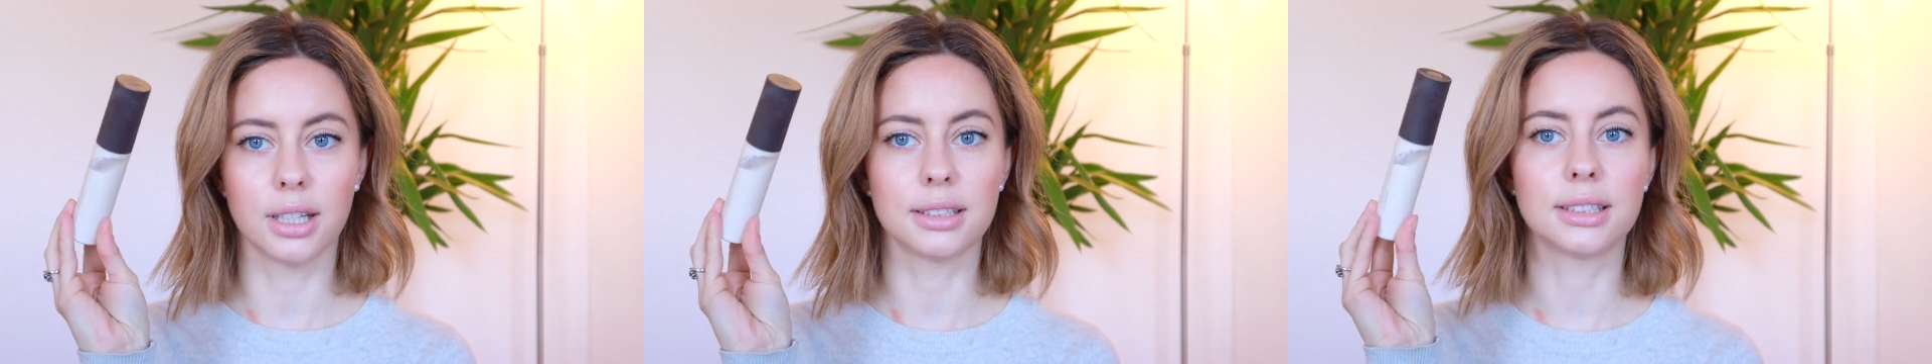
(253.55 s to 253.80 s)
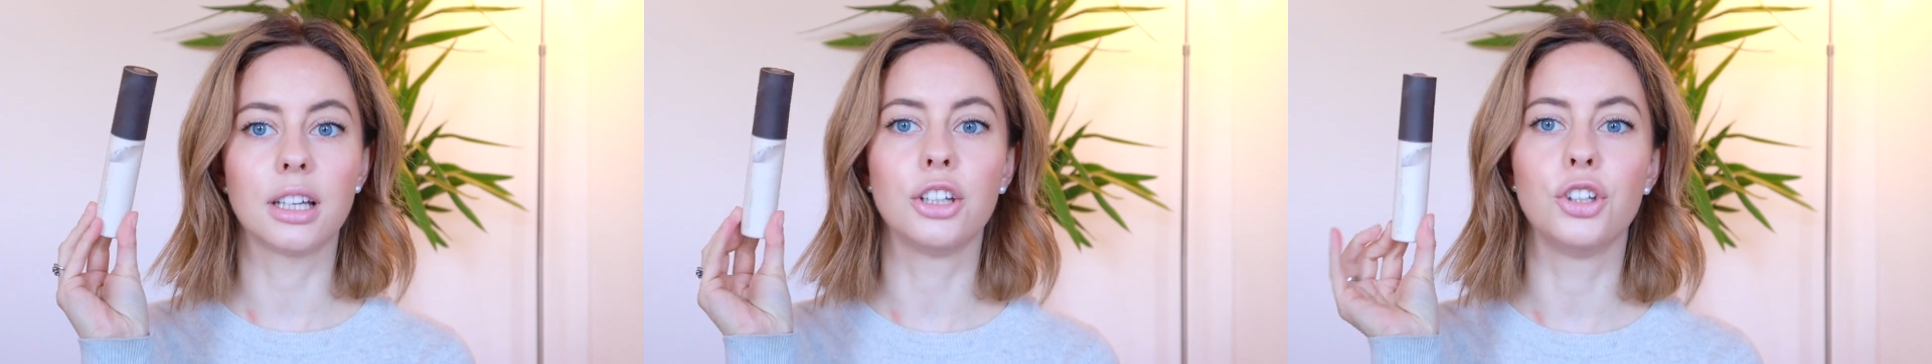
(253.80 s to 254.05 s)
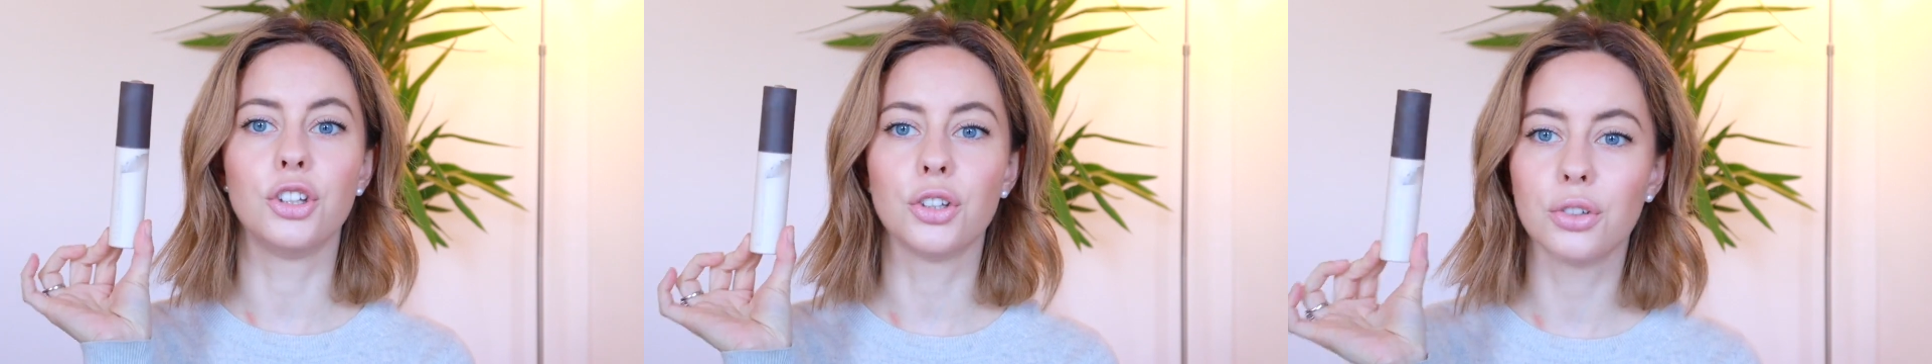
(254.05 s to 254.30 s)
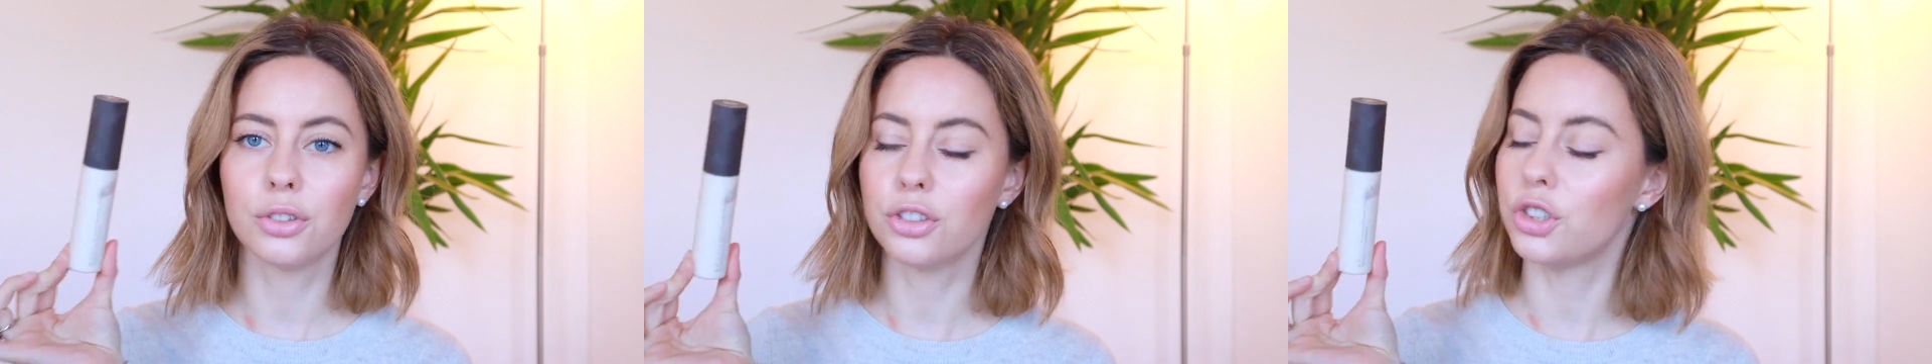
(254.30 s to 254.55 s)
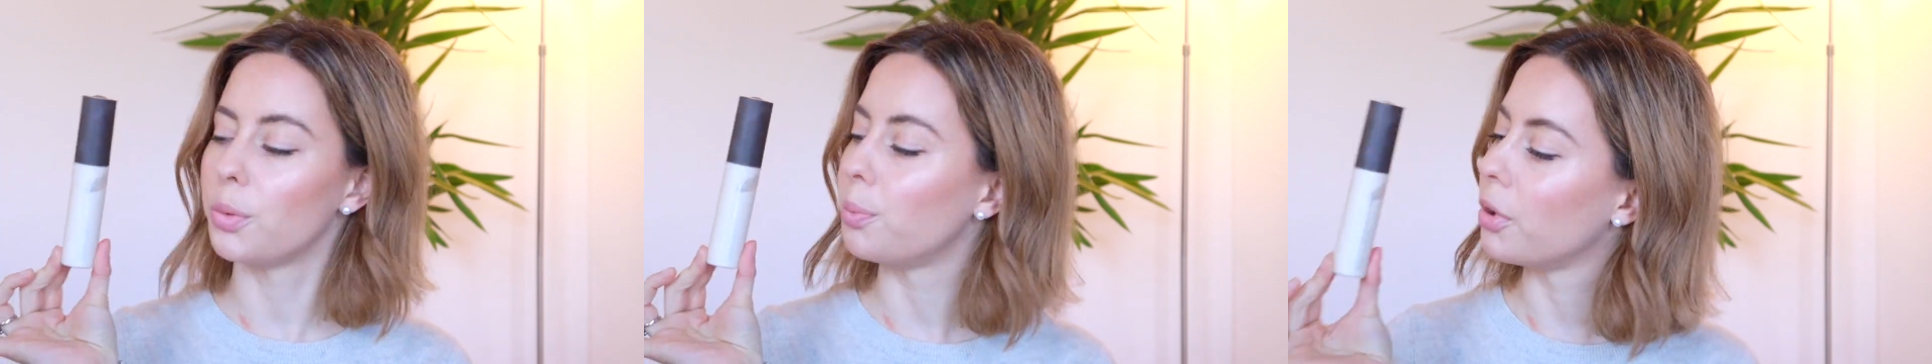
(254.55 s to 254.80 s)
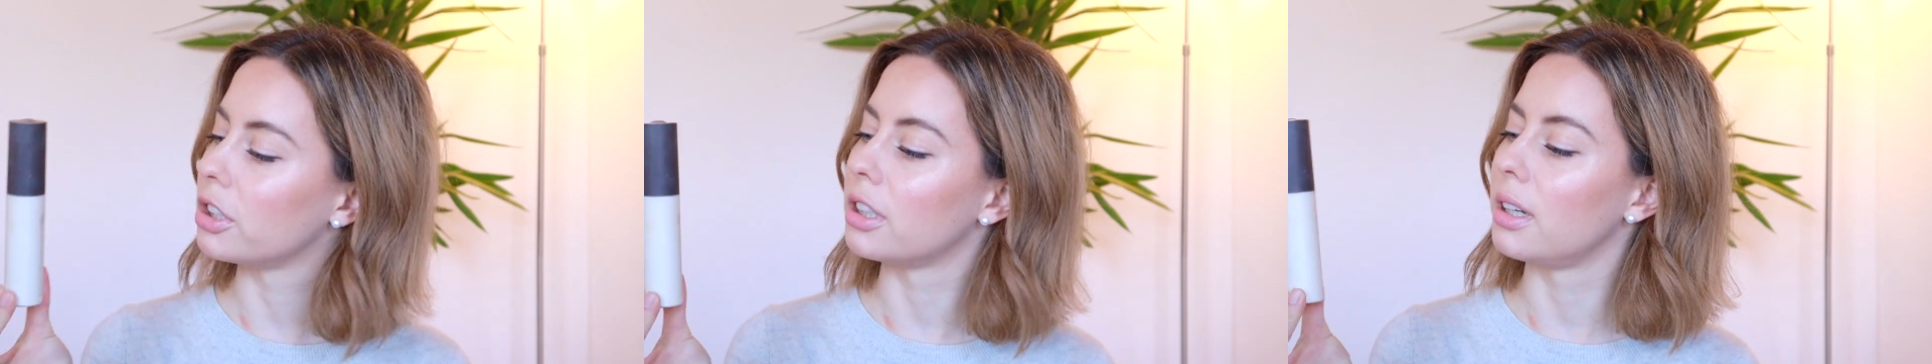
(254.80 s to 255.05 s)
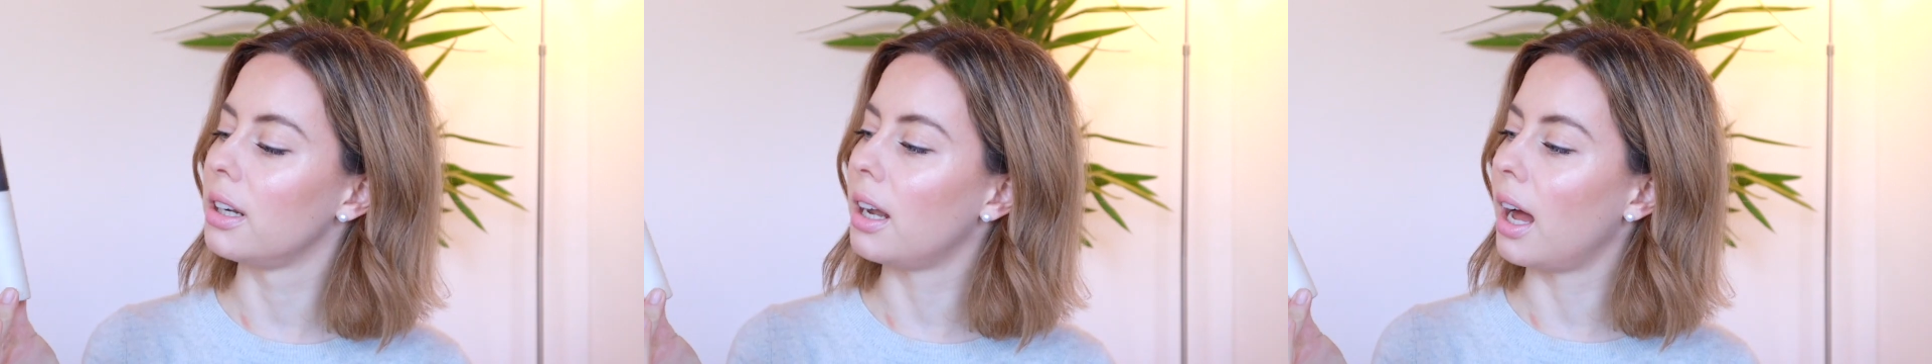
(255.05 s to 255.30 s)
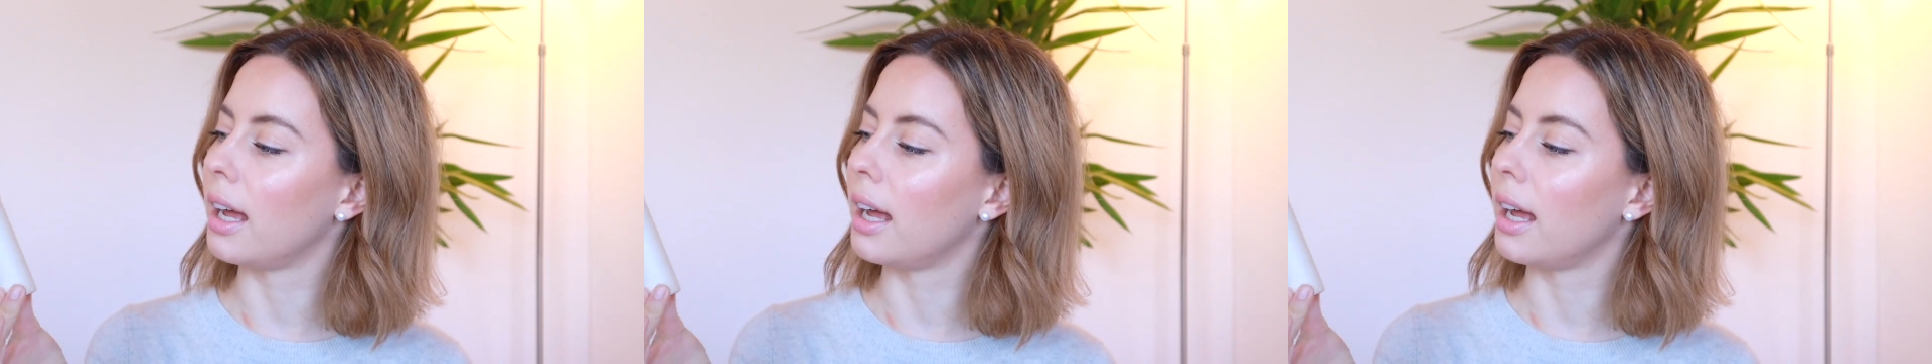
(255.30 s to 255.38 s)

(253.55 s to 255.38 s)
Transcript: is a huge bottle.